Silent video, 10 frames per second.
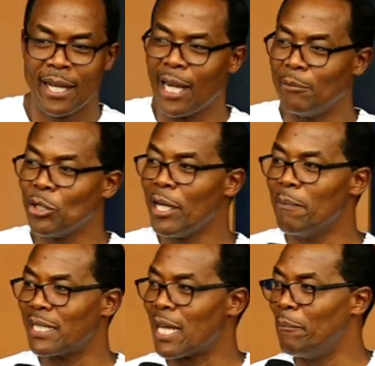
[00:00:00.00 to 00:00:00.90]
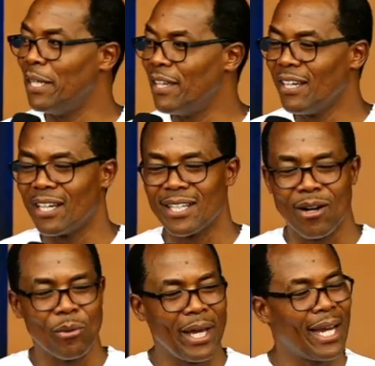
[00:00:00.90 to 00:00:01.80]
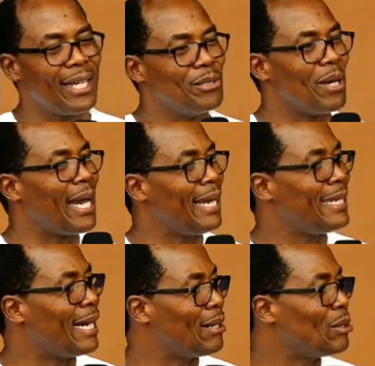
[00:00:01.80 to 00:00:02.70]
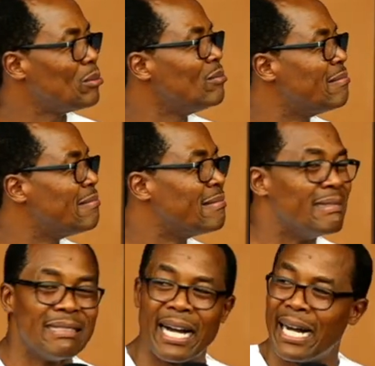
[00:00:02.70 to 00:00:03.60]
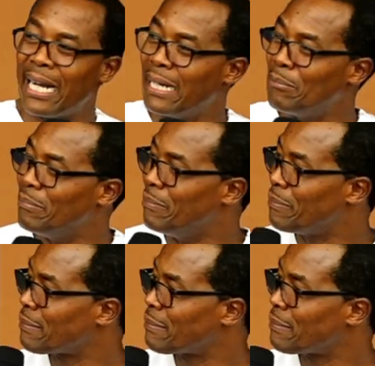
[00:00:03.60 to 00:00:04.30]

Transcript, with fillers: I'm sure he must have been thinking now, where do I now, um,